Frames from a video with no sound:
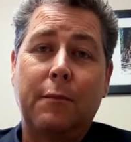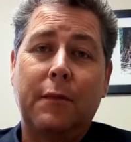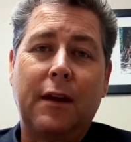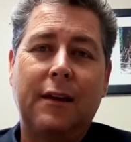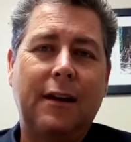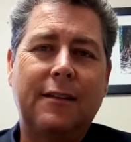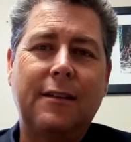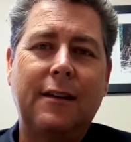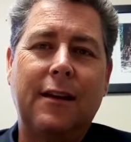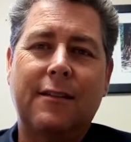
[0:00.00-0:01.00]
It
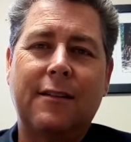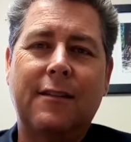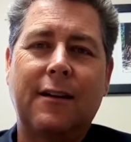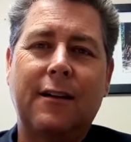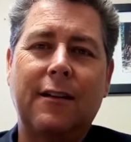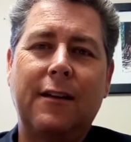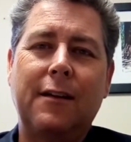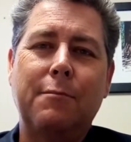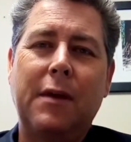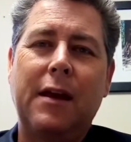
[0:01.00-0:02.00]
doesn't necessarily
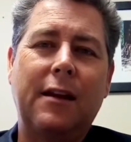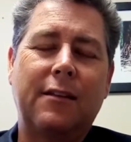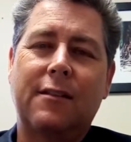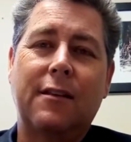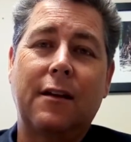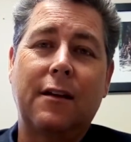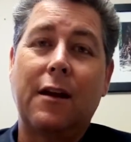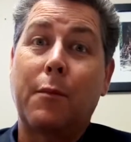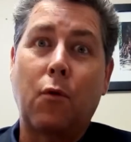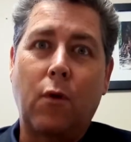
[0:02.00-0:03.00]
mean it's the
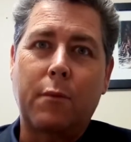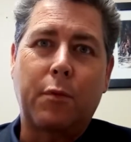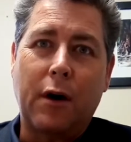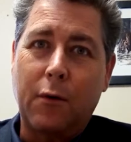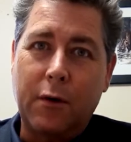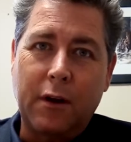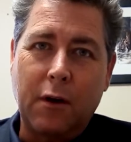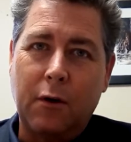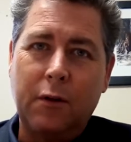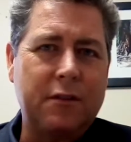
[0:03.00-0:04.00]
number one priority
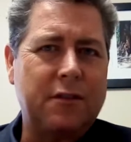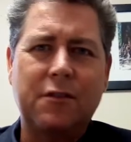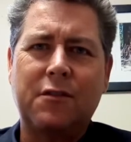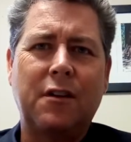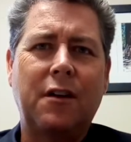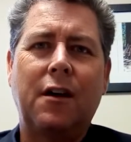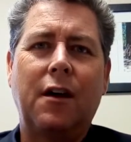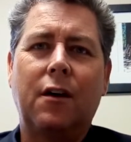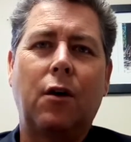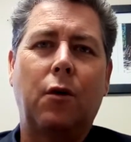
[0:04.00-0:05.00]
goal. It's just
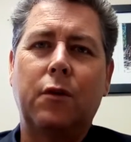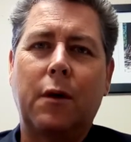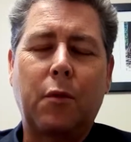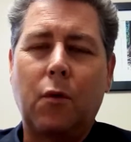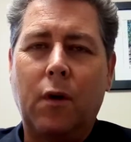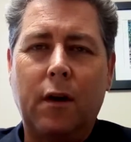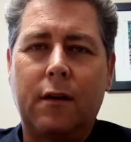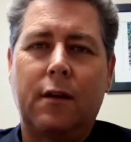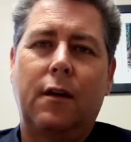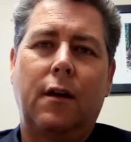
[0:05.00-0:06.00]
goal number one,
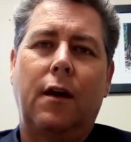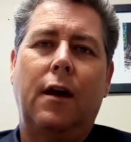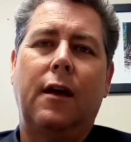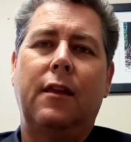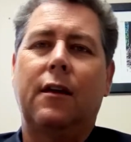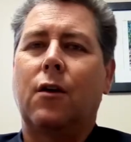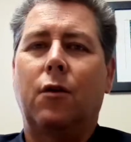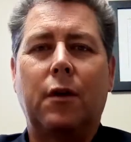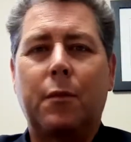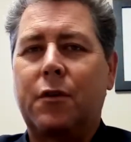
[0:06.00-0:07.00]
and then
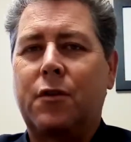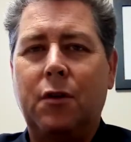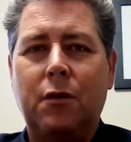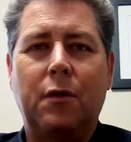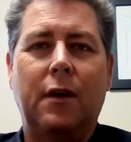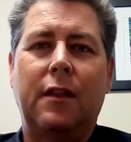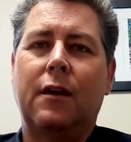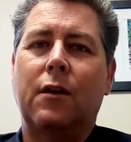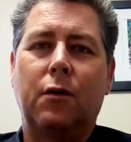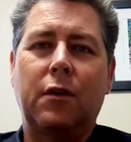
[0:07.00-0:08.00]
goal number two, and then
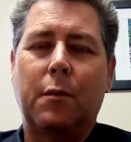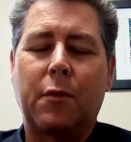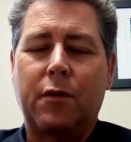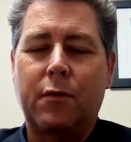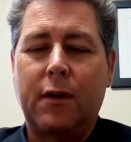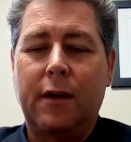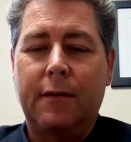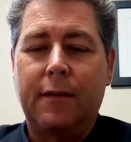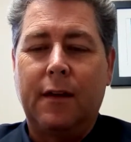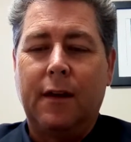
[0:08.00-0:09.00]
goal number three.
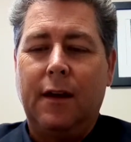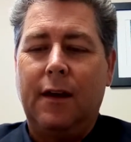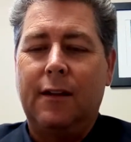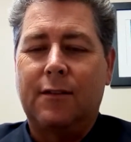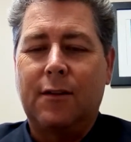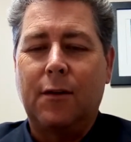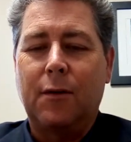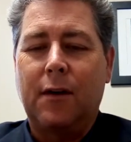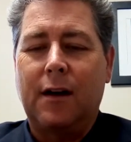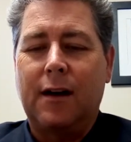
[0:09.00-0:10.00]
And
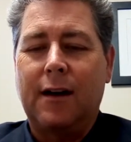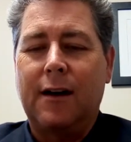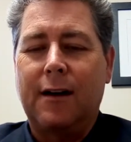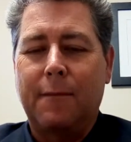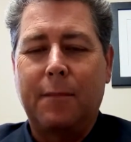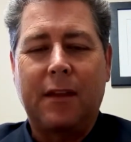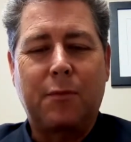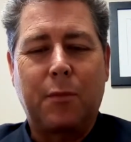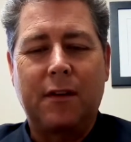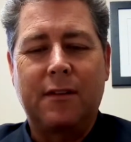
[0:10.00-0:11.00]
so that's
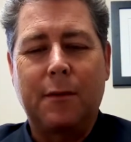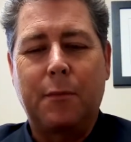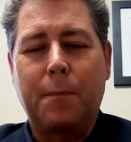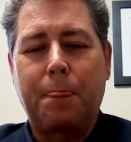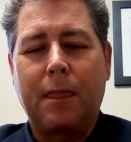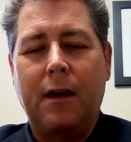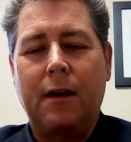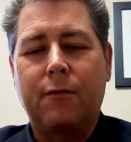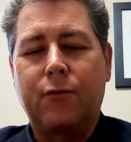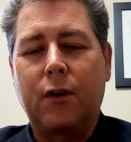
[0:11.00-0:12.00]
pretty simple.
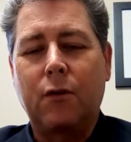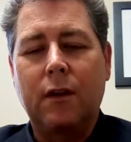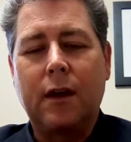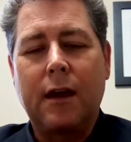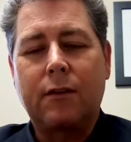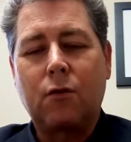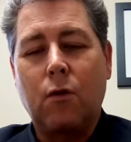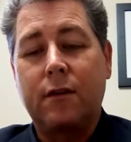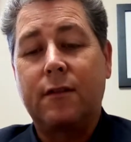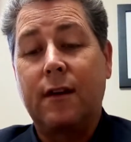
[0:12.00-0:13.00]
Frequently asked
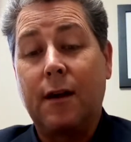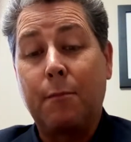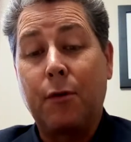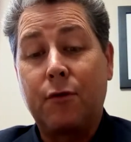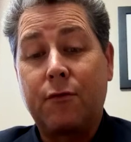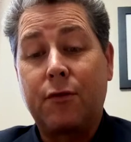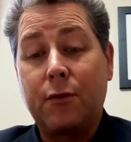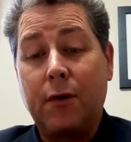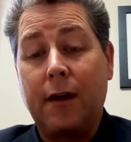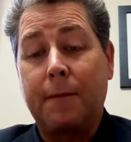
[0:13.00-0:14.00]
question number
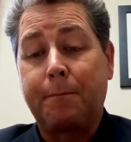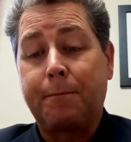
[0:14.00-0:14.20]
3.